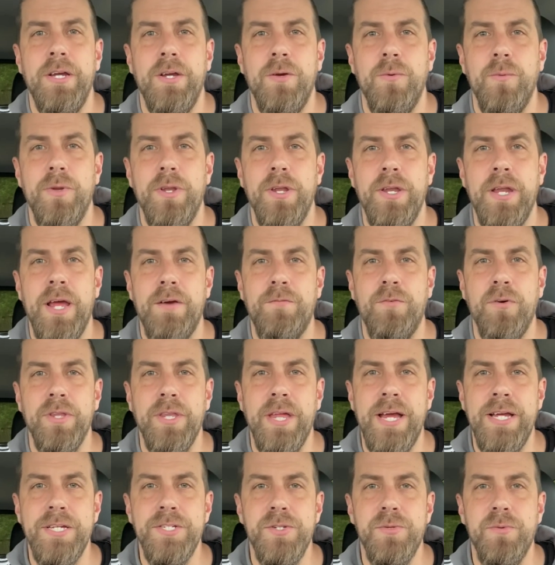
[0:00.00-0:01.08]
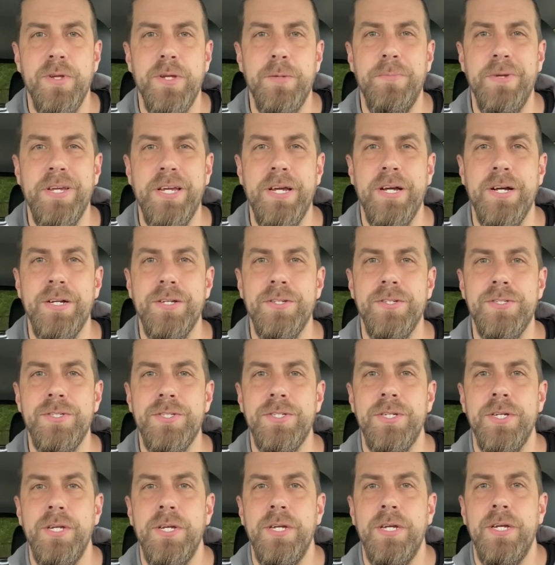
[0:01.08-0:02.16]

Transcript: We didn't have one last week because